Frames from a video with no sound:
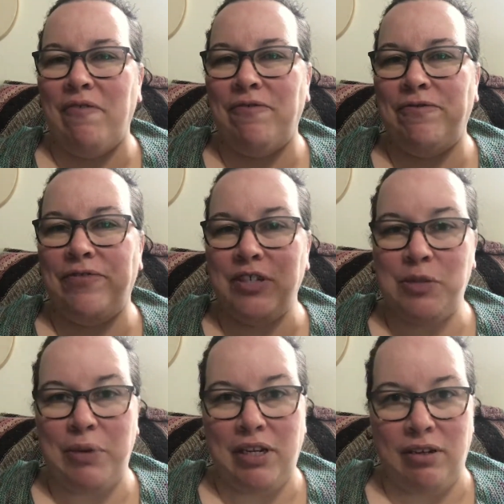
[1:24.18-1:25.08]

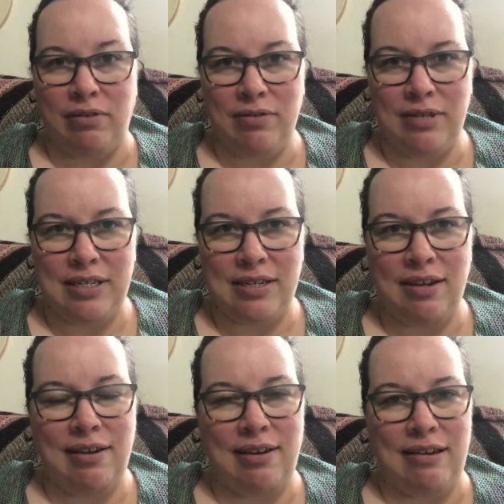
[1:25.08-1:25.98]
first big news
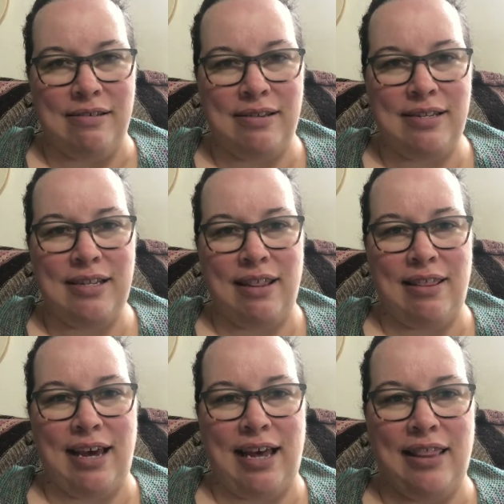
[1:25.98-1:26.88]
is
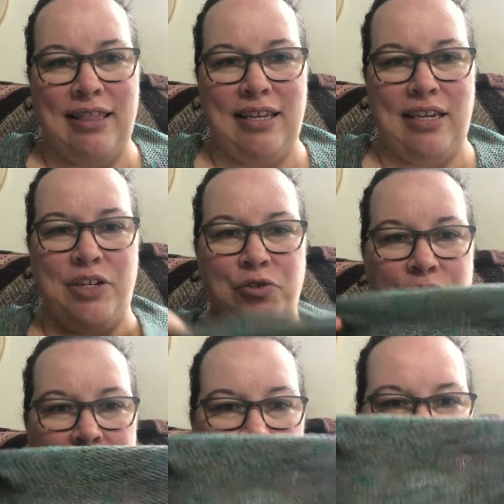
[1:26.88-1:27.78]
that the
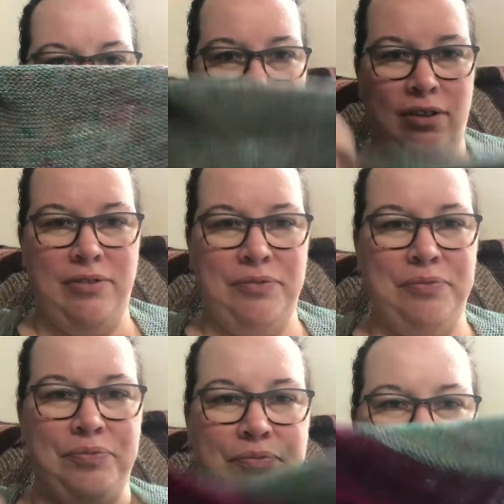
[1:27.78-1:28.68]
tree line shawl,
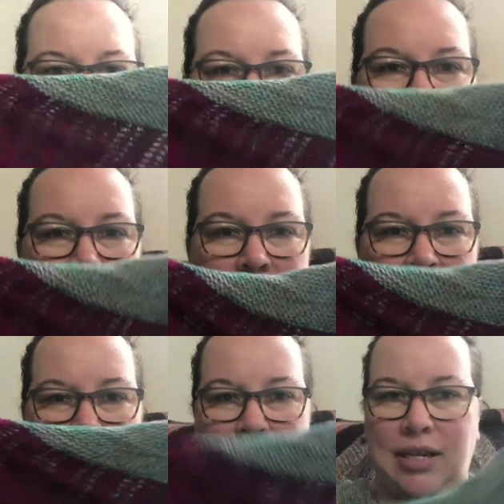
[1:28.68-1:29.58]

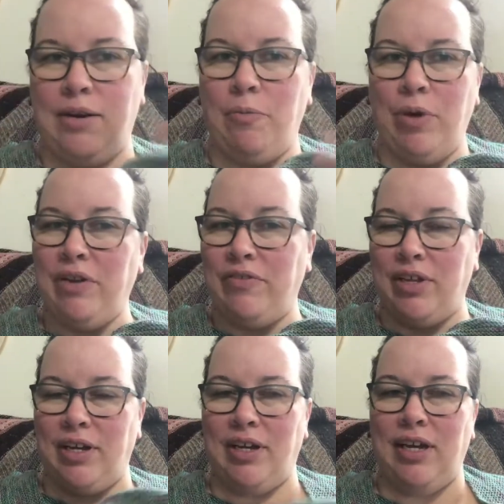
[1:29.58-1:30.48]
here's
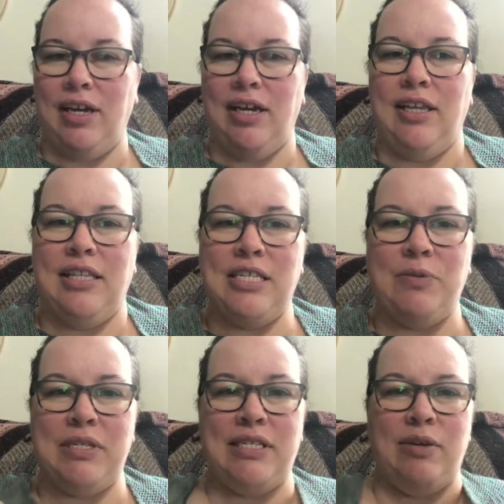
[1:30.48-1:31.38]
this
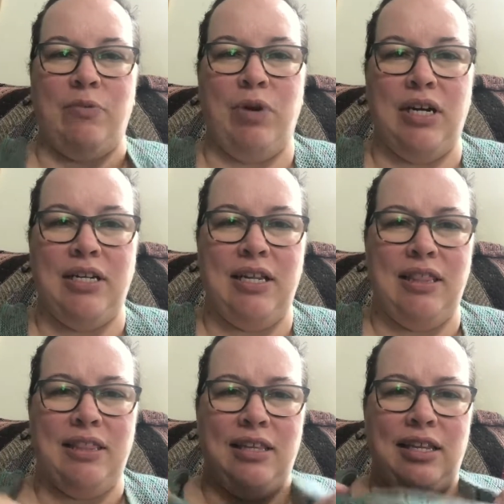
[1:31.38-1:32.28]
was the one,
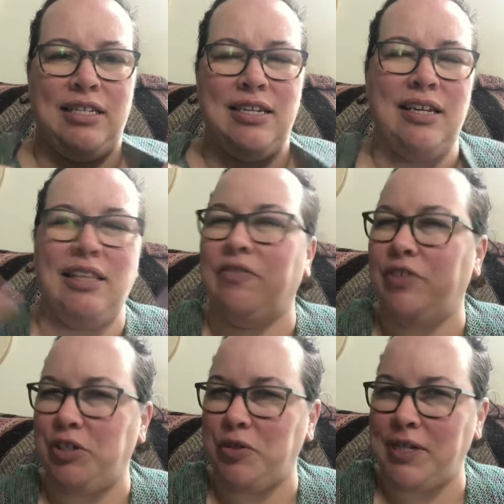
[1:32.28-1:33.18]
it's not the
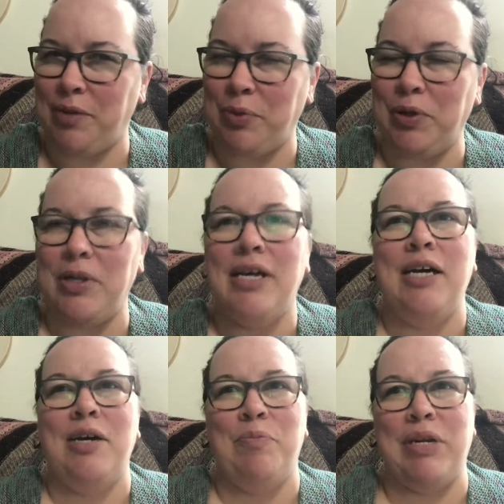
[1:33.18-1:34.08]
official sample,
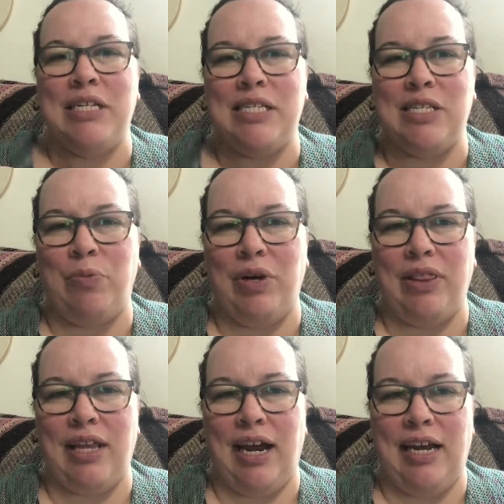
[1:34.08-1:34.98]
but it's the
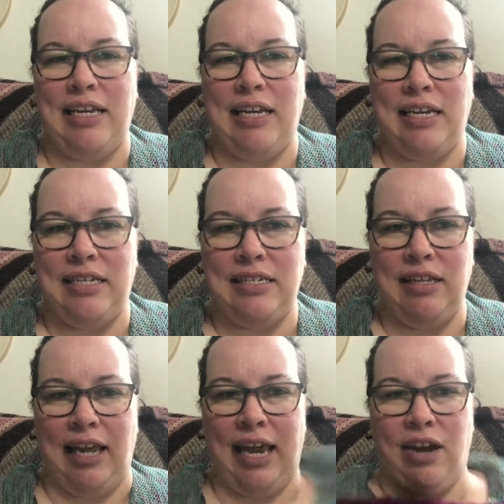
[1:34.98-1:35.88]
one that I knit
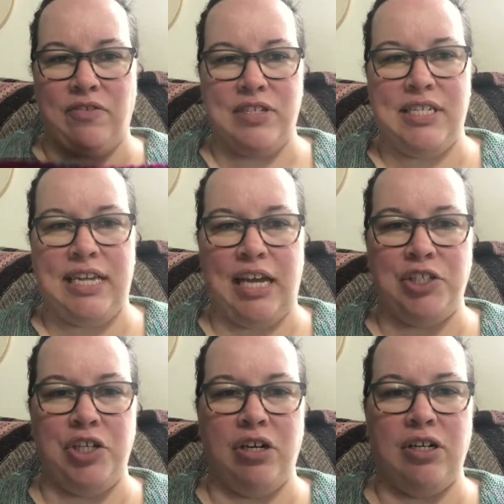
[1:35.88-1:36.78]
out of
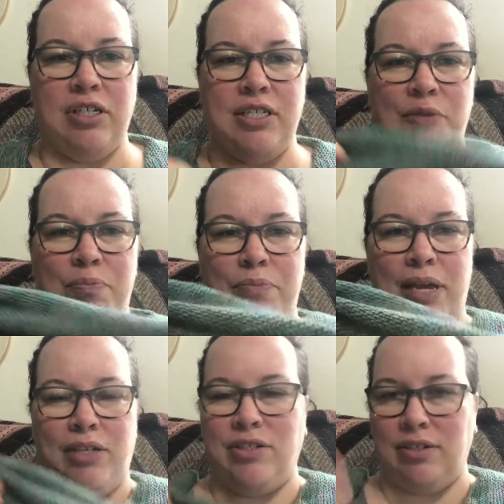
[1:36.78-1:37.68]
stash yarn to
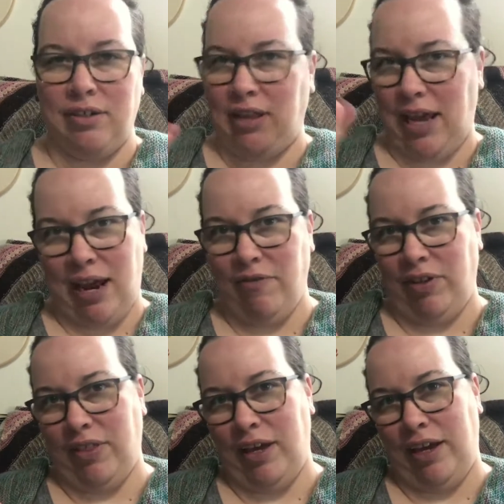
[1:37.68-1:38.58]
make sure that
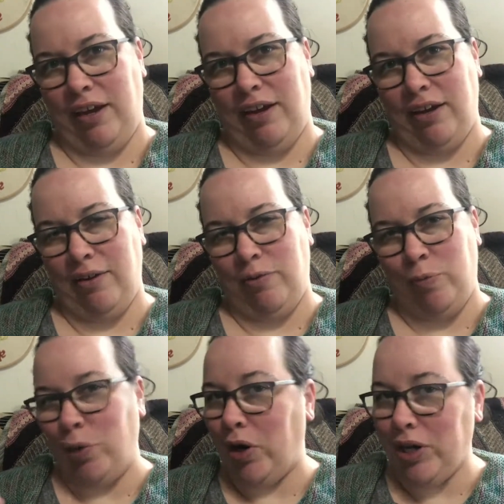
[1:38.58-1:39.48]
everything
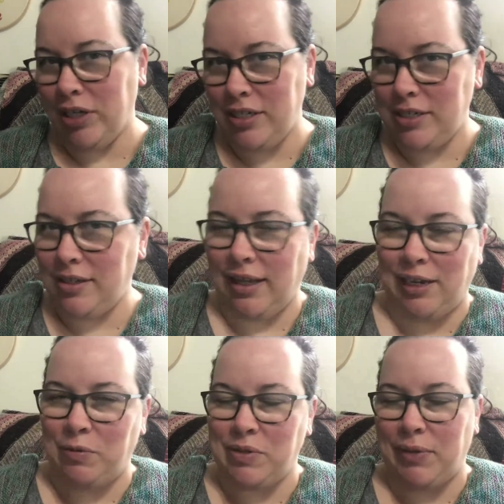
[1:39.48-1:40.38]
worked,
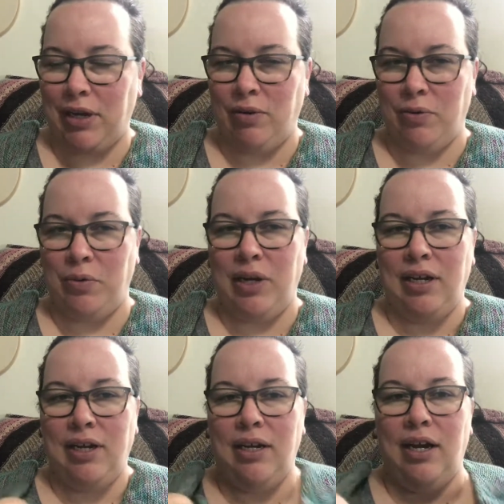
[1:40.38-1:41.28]
it was my own
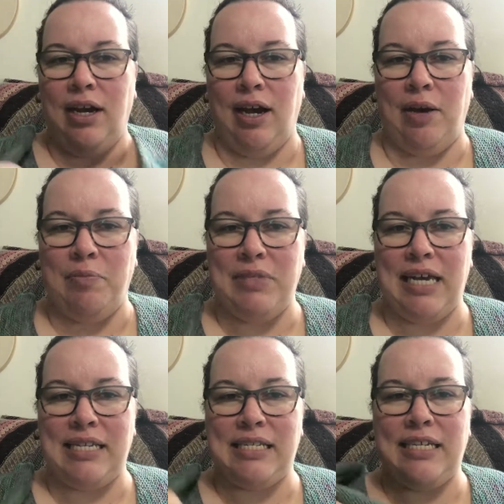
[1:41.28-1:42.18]

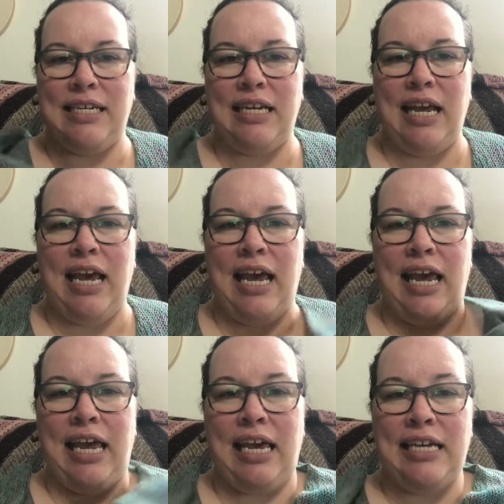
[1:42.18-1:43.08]
test knit.
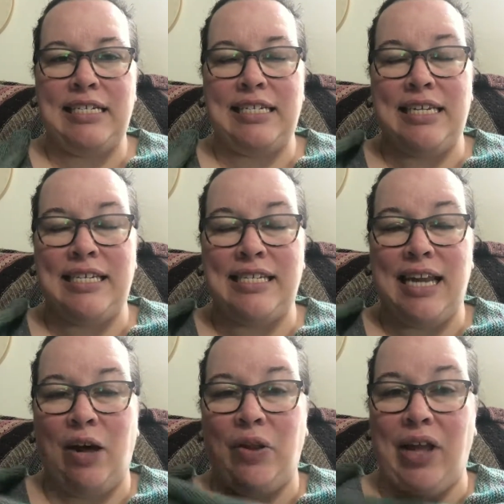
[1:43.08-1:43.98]
It is
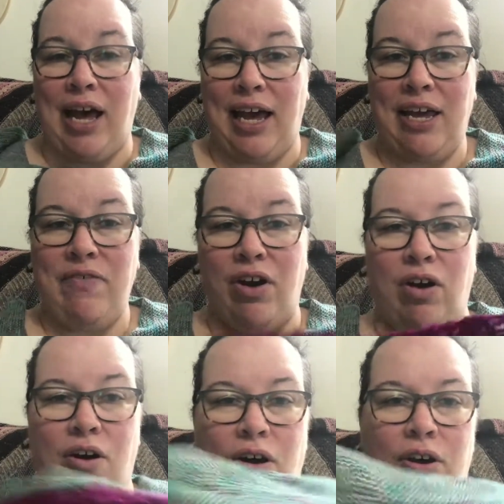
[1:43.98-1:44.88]
now live
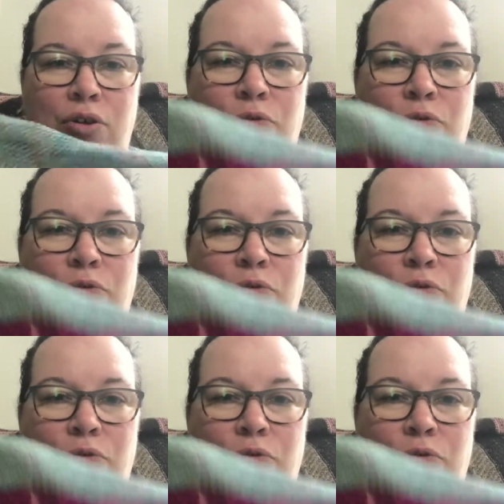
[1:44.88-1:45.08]
on